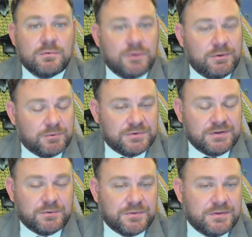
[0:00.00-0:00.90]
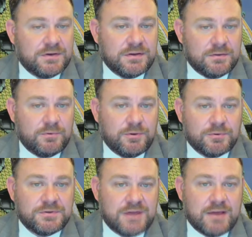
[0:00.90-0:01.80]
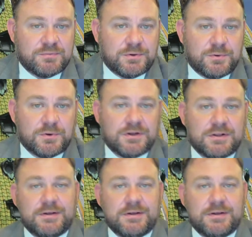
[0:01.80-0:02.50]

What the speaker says: we will deal with it and we will adapt accordingly.